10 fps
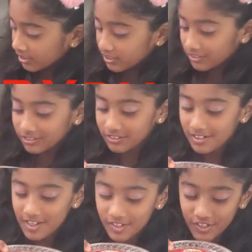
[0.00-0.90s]
you also
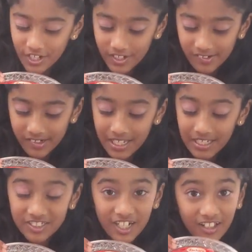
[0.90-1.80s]
need
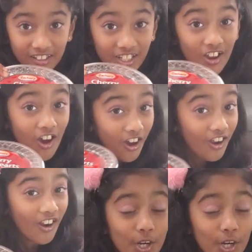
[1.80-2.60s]
cherry jelly heart.